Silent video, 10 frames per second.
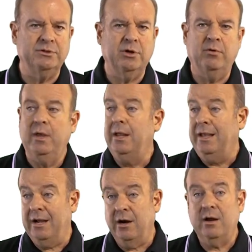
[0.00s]
So
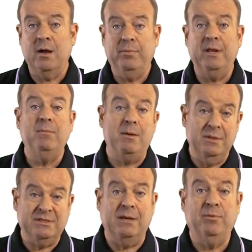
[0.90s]
in our company,
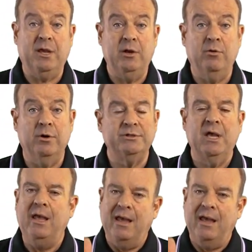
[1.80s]
maybe it's the same thing in yours,